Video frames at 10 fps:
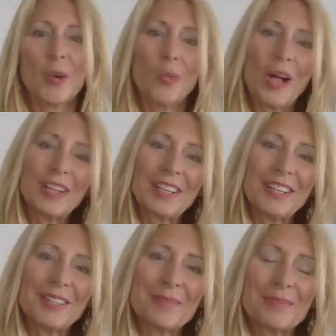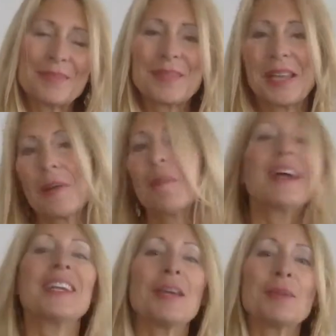Welcome.
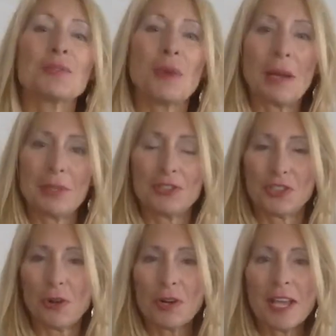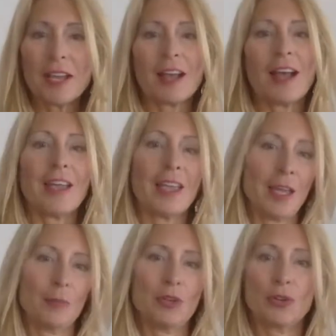My name is Robin Chodak. I
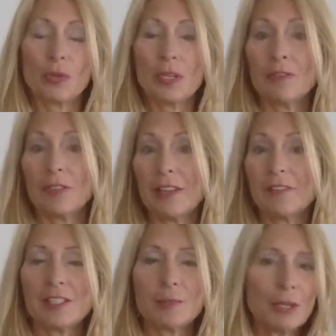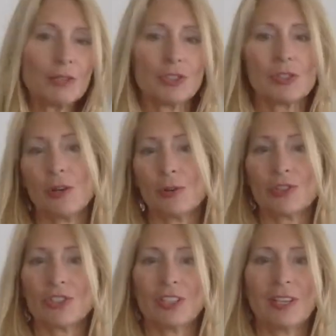am your grief, life, and spiritual
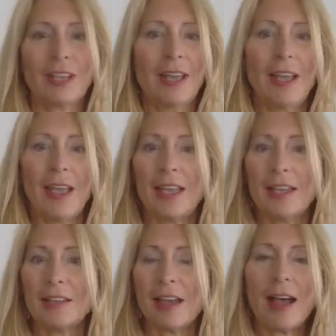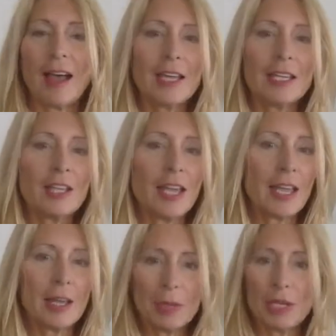coach. And I
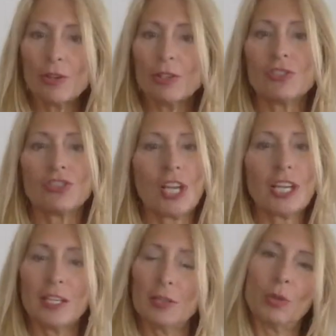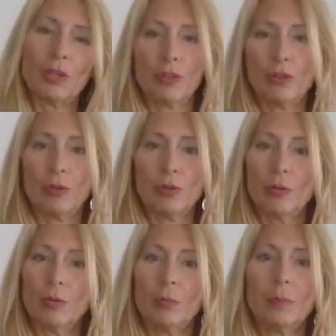am here to check in with you
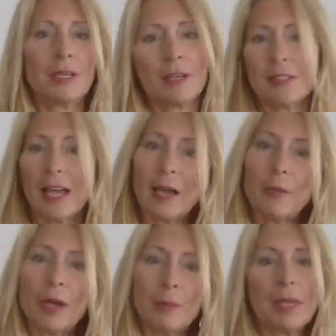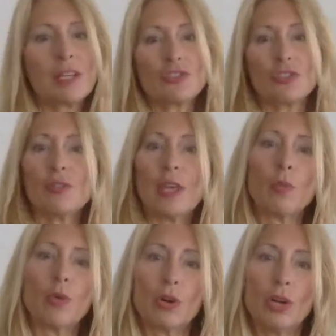because I want to make sure that
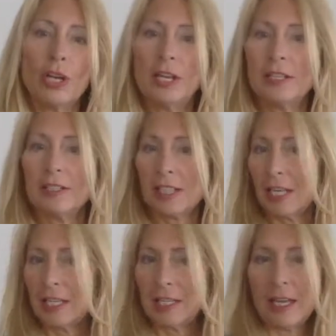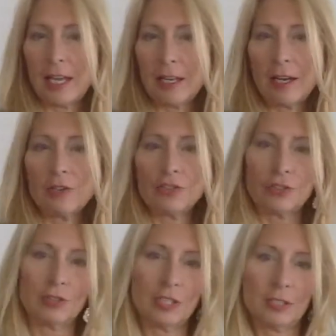we're staying on our
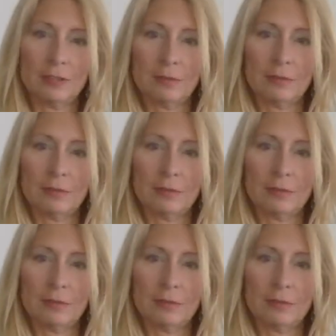journey